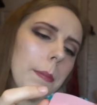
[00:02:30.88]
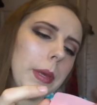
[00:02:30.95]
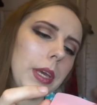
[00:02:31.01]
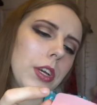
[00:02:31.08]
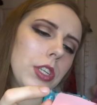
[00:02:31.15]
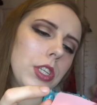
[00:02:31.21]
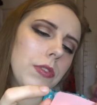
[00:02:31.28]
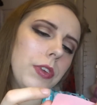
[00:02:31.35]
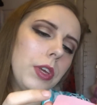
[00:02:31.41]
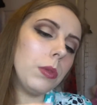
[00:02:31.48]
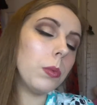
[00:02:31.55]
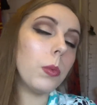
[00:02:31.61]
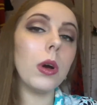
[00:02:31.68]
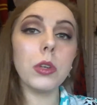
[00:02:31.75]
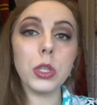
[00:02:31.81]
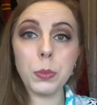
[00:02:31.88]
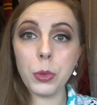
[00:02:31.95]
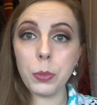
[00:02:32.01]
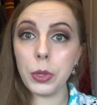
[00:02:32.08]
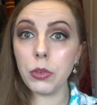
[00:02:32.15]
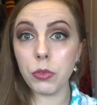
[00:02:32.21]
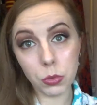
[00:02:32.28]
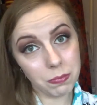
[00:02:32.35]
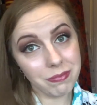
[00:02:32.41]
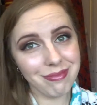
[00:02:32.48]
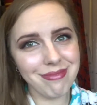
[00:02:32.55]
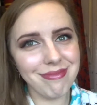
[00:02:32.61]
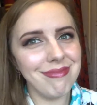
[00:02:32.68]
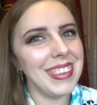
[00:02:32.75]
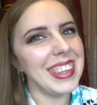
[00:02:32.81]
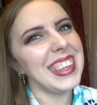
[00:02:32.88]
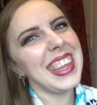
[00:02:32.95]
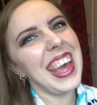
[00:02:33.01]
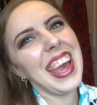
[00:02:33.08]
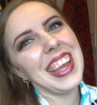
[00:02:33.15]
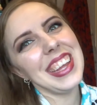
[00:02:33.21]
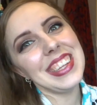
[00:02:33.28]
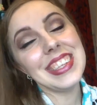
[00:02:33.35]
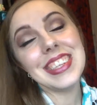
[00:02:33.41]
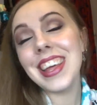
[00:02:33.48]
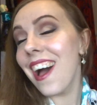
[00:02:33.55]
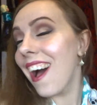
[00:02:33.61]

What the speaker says: Because of you, the world is more beautiful. Thanks.